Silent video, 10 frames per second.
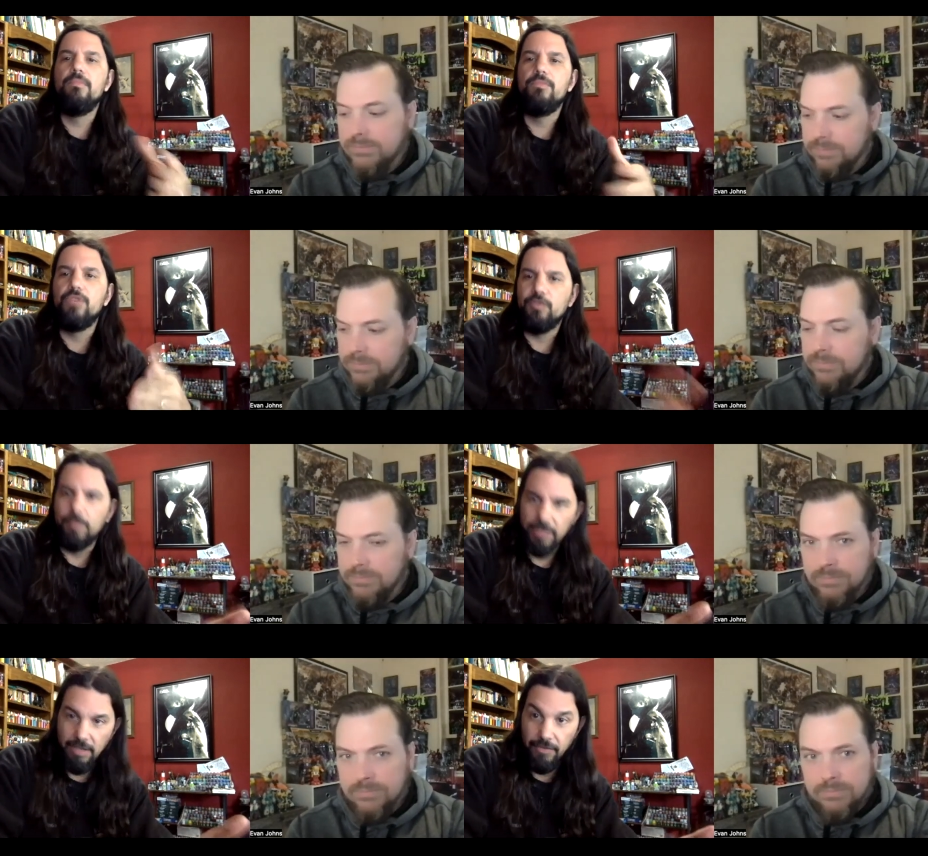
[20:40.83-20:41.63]
Speaker 1: Transformers
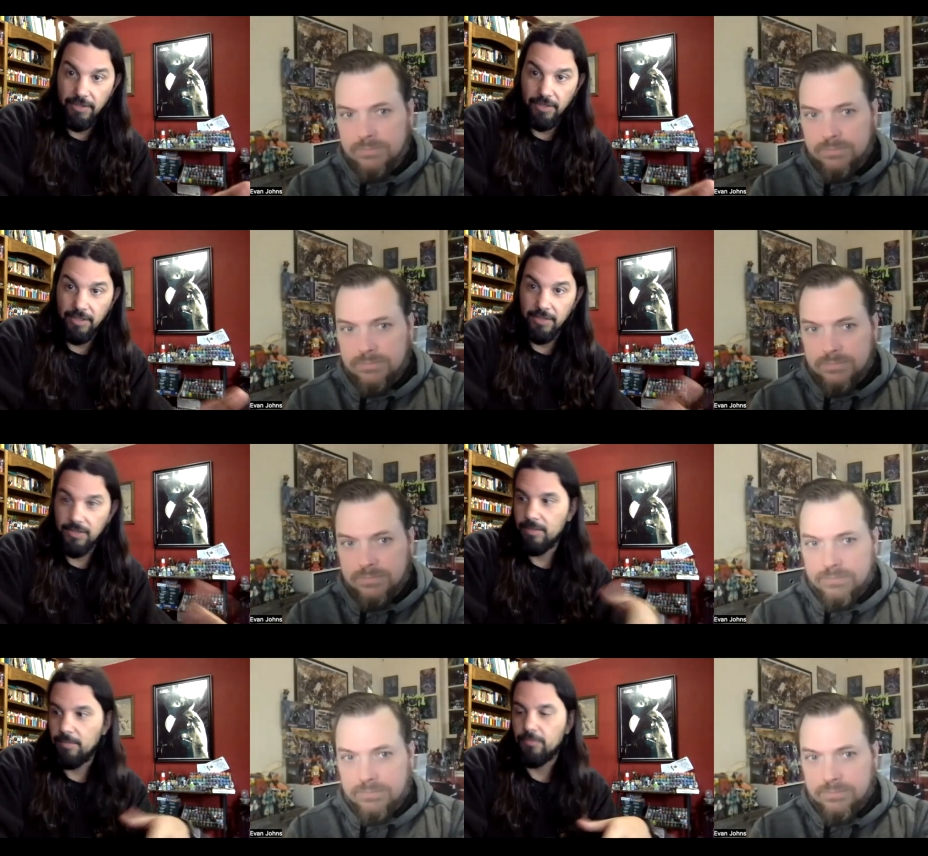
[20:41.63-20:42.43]
have feelings,
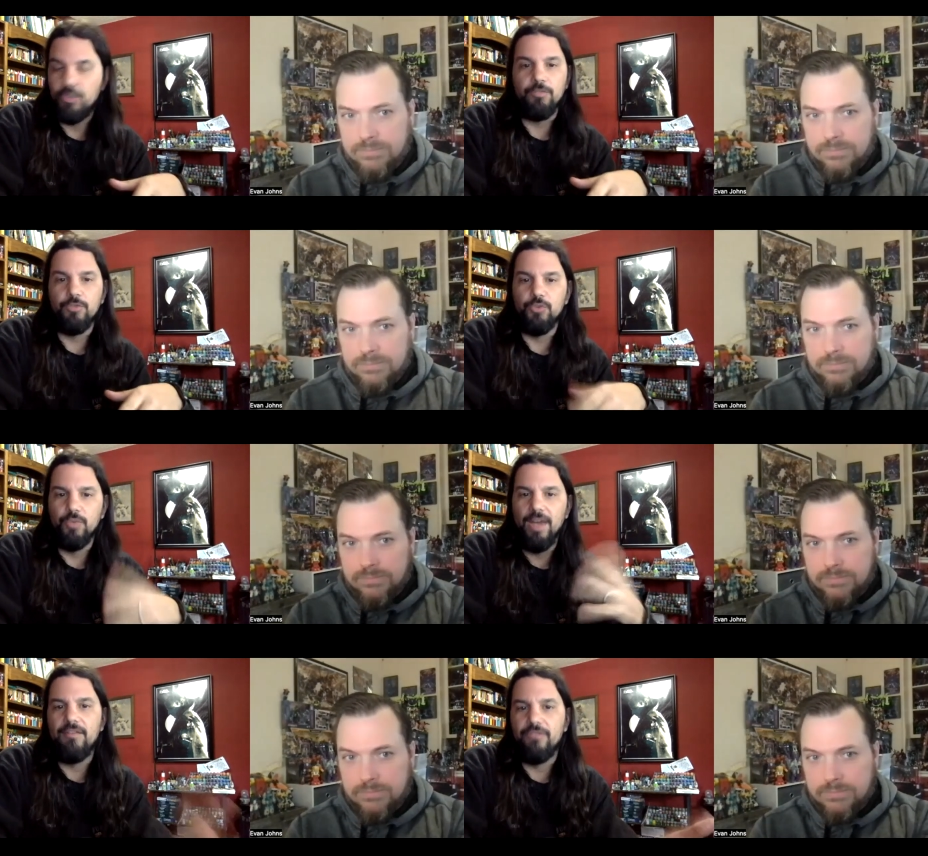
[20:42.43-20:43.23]
some Transformers do
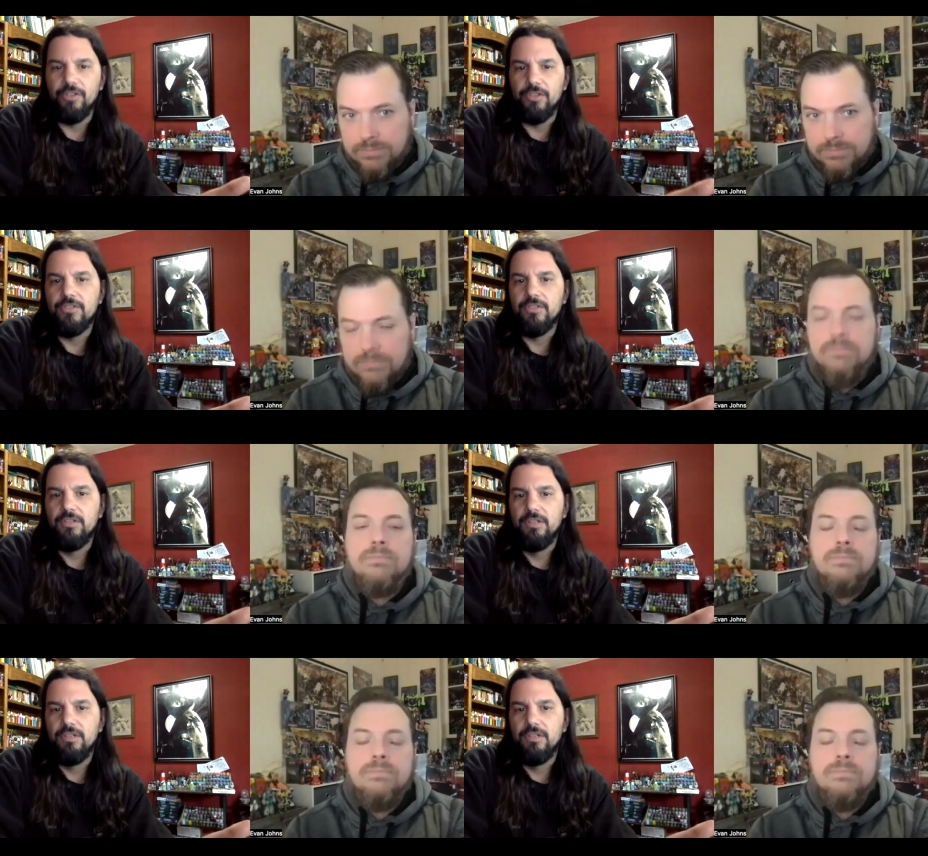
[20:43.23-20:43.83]
not have feelings.